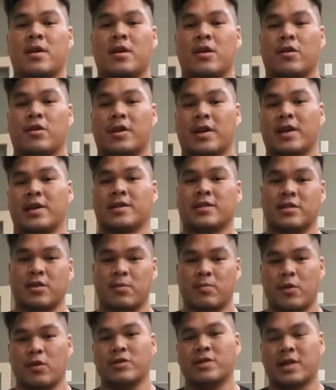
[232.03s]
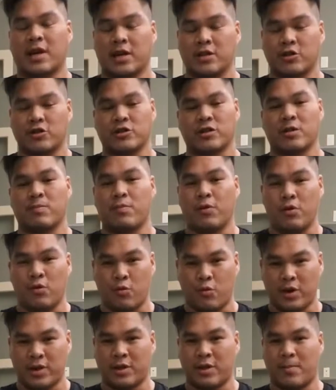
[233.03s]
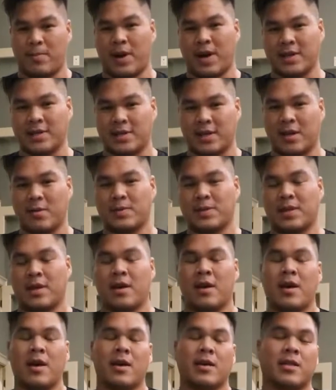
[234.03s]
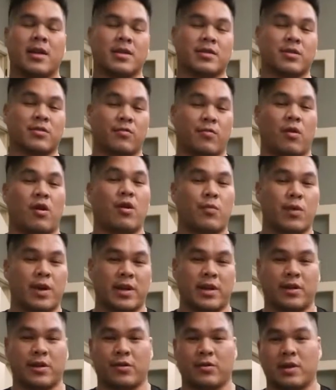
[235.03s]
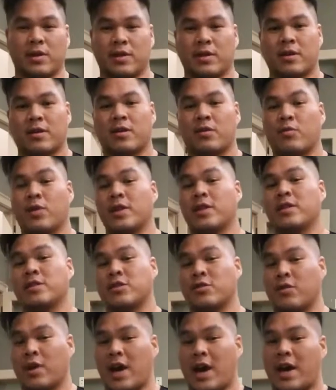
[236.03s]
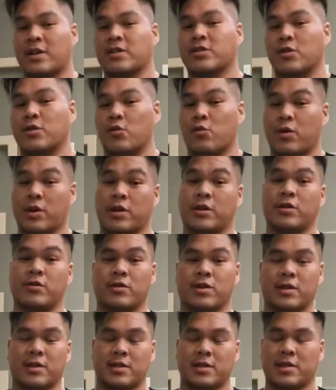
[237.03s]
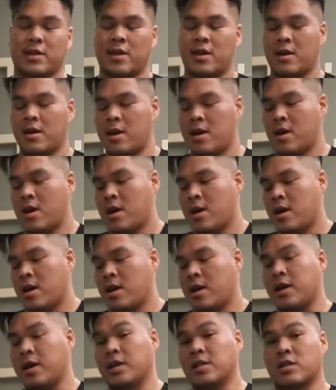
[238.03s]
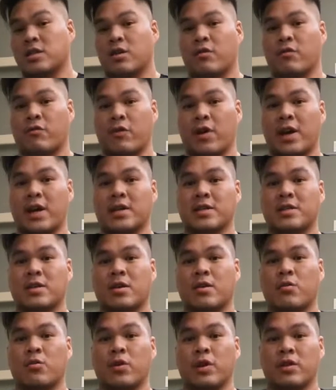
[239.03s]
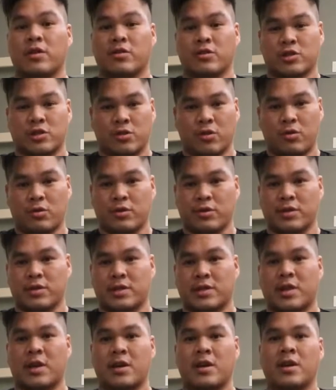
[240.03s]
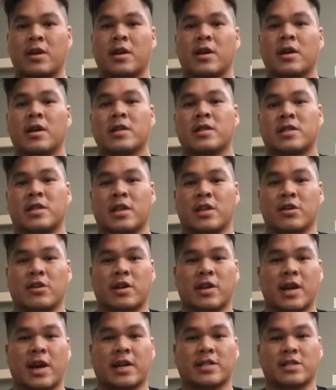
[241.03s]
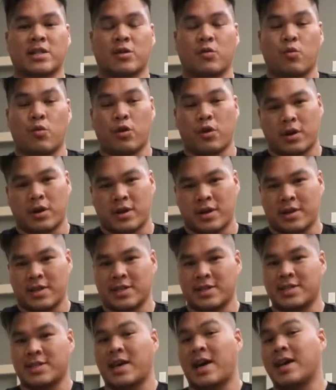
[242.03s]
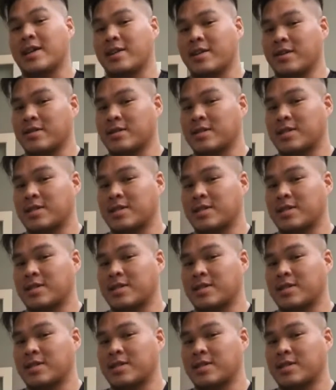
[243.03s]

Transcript: okay? So most guys usually pull with their biceps. That's the wrong way to do it. The way that you actually wanna do this is raise with your shoulders so that you can actually work the side delts,